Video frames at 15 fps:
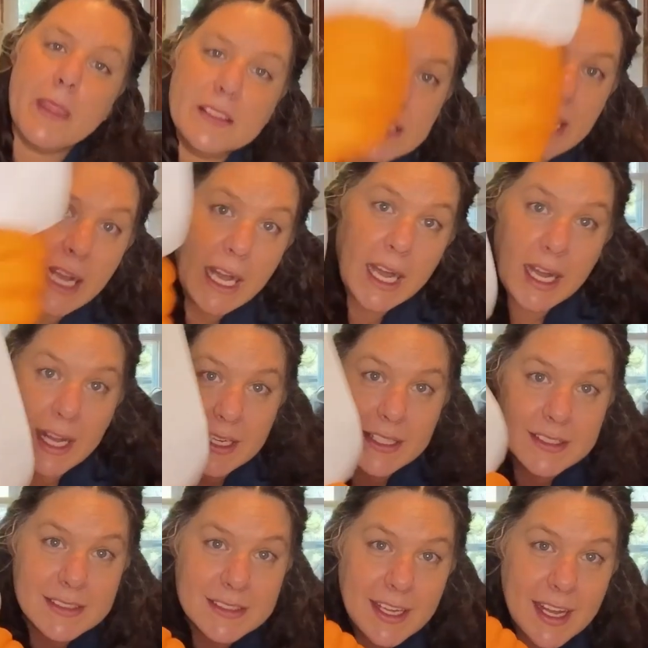I
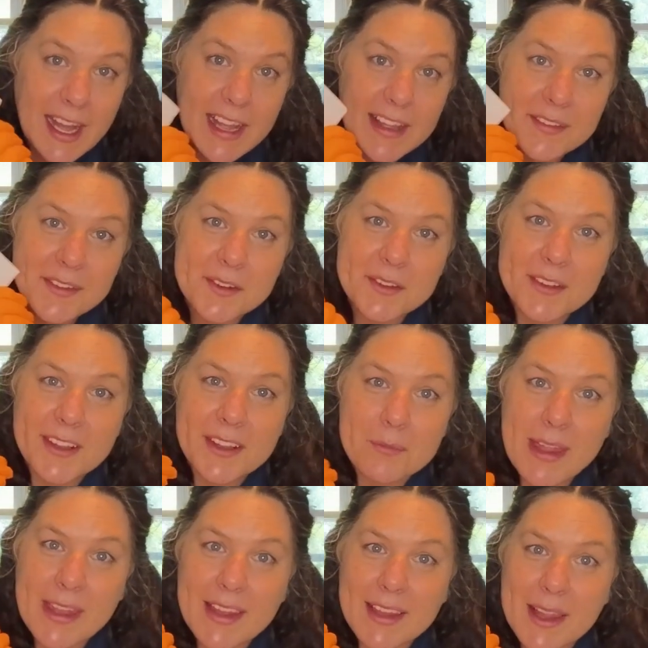have little
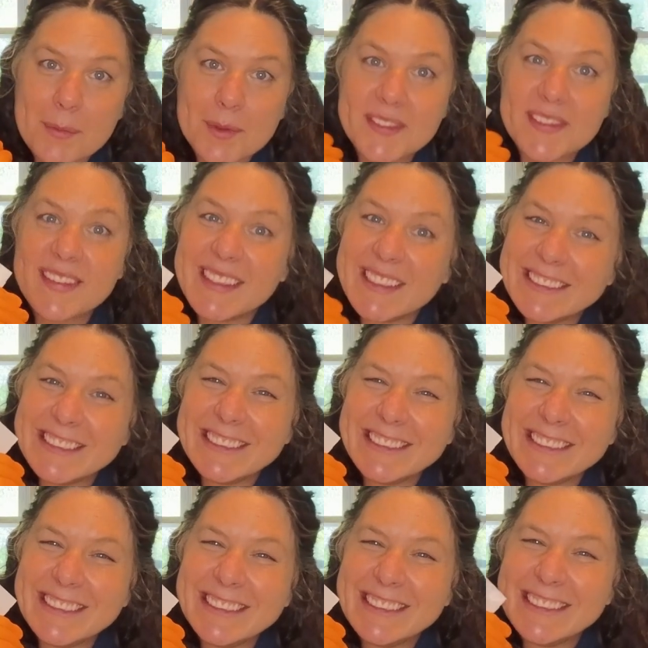mailing labels.
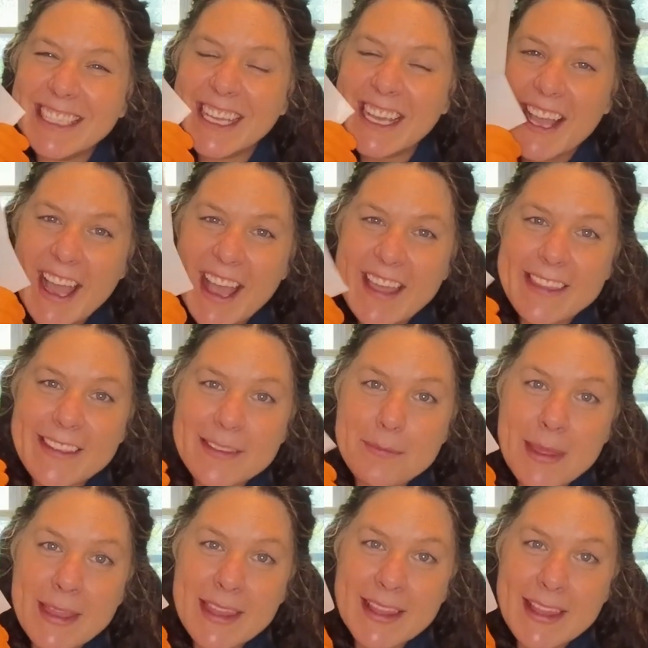And these
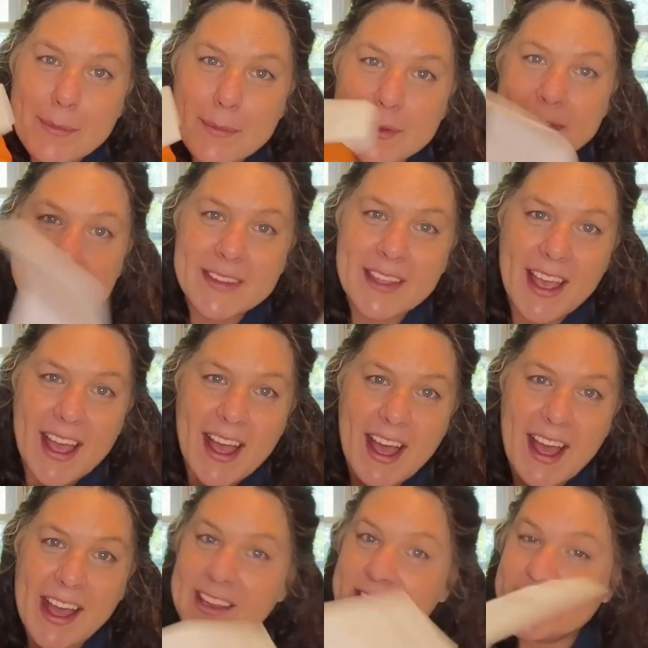mailing labels
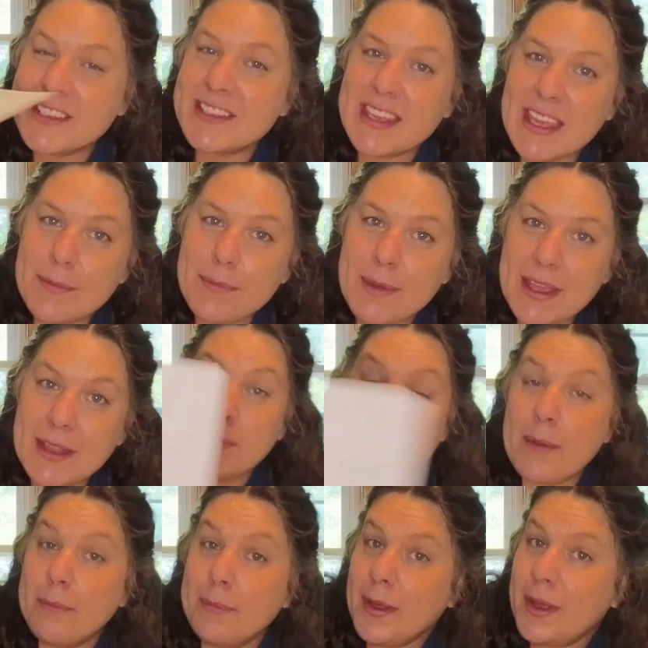I just keep in
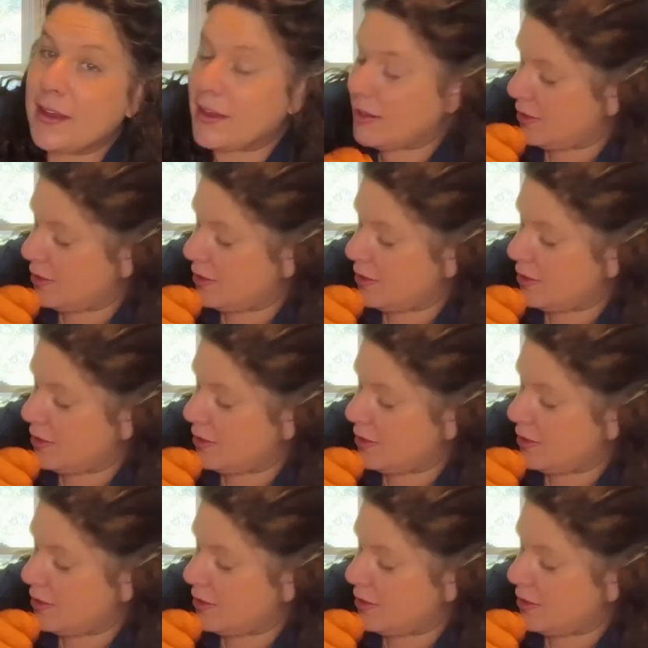my book,